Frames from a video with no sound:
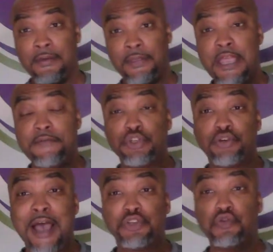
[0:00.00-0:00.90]
They even
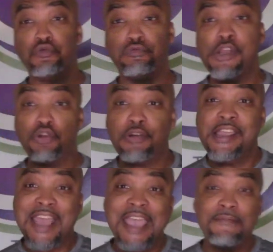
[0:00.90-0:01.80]
try to
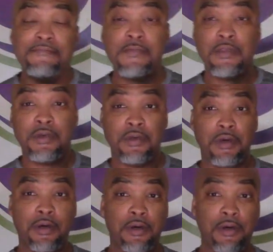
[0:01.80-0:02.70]
recreate
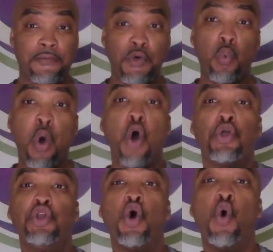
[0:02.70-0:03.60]
the
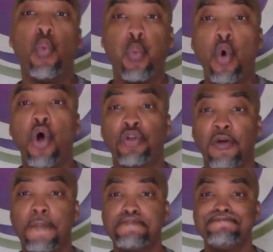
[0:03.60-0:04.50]
walking on
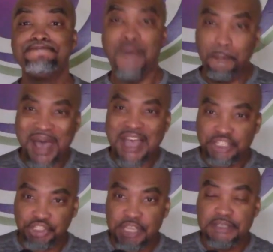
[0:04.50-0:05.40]
water by
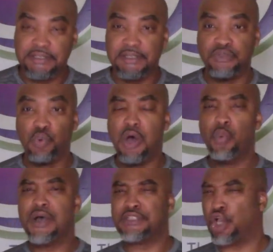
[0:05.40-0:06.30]
Jesus. Well,
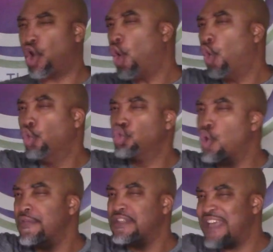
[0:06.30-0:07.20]
was it cold
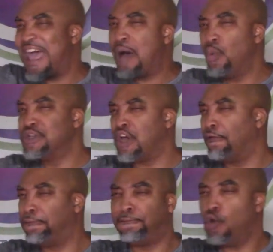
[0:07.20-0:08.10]
during the time? Was it
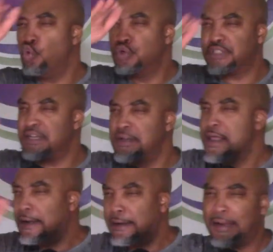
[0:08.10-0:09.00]
a frozen
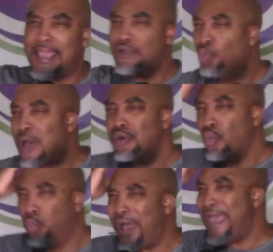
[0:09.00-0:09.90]
lake?
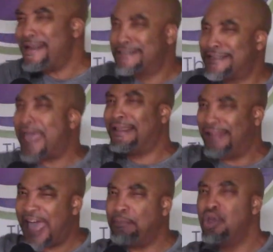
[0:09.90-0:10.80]
What
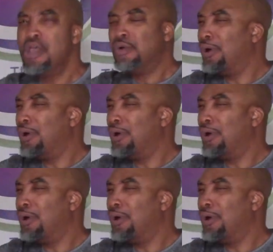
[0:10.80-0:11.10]
exactly happened?